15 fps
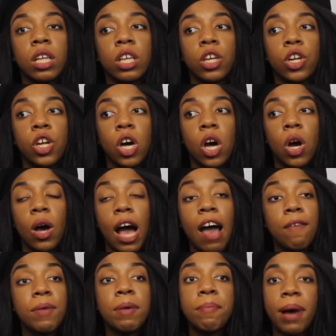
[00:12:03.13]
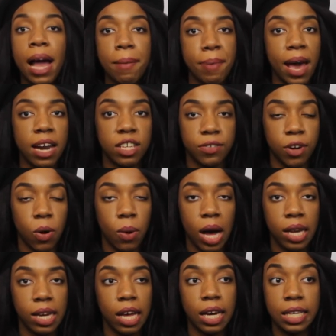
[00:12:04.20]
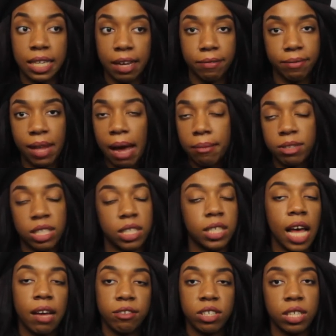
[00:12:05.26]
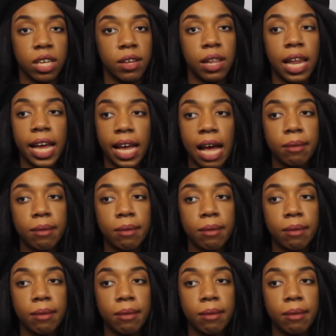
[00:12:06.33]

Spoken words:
you know, I've been buying patterns for a while now, because I just get like,